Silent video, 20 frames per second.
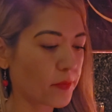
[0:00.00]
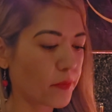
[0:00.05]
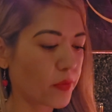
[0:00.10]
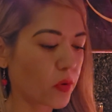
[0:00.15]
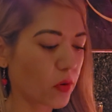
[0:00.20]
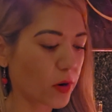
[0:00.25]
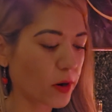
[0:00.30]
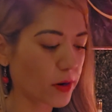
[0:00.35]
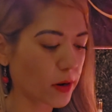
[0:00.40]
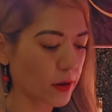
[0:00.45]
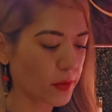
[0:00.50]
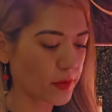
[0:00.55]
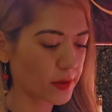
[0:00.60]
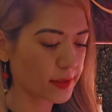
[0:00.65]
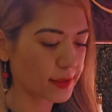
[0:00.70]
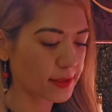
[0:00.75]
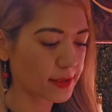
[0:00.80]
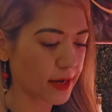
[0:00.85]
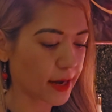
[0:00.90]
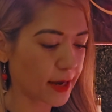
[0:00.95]
Born on
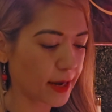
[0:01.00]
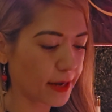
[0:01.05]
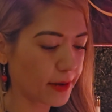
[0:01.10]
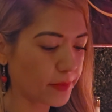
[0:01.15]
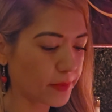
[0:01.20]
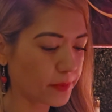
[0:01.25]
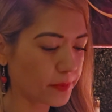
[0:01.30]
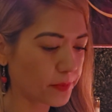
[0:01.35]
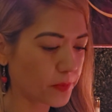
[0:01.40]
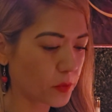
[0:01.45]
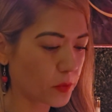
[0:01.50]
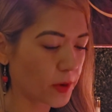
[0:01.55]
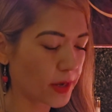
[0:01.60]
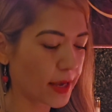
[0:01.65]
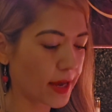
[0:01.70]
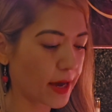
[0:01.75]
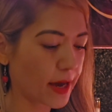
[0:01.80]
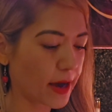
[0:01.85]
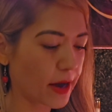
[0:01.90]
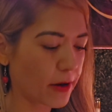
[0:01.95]
this day, we
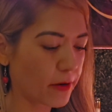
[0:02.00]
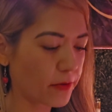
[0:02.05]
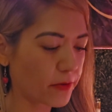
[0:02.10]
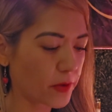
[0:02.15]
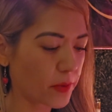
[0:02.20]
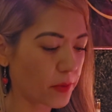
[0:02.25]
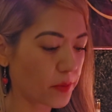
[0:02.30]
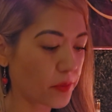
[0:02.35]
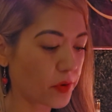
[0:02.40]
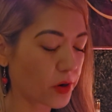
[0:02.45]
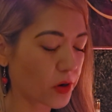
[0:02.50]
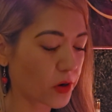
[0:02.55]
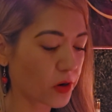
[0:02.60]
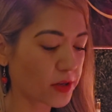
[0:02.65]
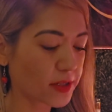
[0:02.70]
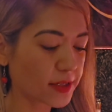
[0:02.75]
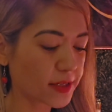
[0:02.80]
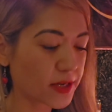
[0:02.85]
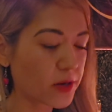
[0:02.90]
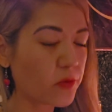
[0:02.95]
have Booker
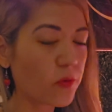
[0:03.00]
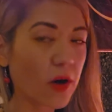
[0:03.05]
T.